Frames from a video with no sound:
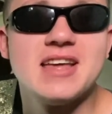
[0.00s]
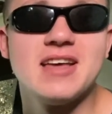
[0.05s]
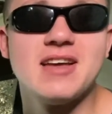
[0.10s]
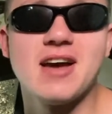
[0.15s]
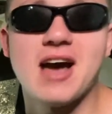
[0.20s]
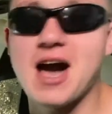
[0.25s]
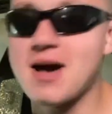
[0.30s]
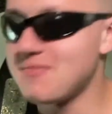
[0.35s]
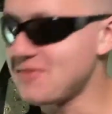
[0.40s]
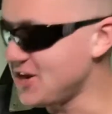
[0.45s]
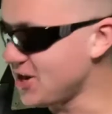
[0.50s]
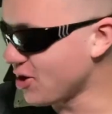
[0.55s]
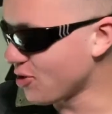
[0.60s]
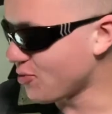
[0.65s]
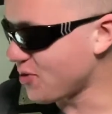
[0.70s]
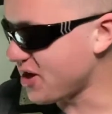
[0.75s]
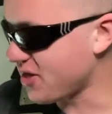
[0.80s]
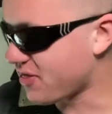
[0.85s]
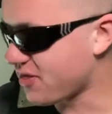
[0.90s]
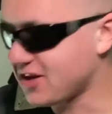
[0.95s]
I'm here
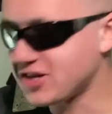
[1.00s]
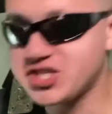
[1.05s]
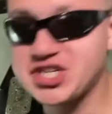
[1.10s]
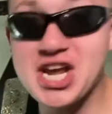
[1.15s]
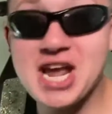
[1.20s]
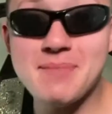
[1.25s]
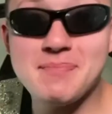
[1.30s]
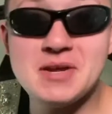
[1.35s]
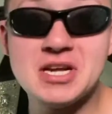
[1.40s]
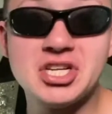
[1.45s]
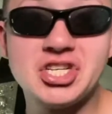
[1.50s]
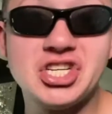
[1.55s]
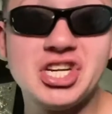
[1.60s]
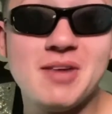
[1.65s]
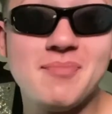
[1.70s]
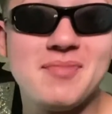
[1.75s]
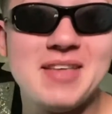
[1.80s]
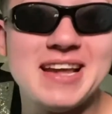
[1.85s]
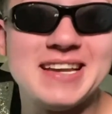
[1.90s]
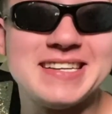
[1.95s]
with a
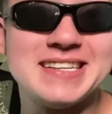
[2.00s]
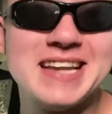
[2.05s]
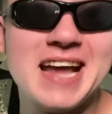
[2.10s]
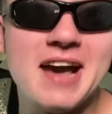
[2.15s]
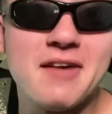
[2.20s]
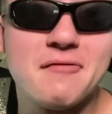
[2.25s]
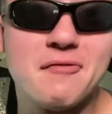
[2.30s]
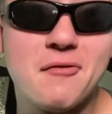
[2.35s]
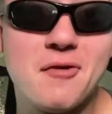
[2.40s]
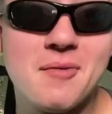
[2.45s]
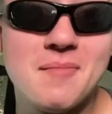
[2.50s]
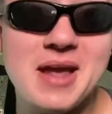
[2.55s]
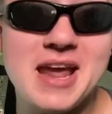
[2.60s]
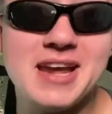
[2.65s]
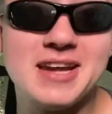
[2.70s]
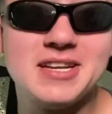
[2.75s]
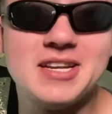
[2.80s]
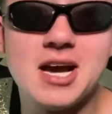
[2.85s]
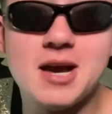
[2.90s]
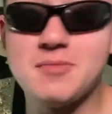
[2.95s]
championship that's not from
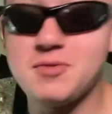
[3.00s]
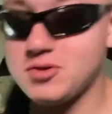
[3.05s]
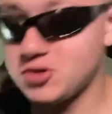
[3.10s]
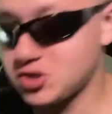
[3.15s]
AEW,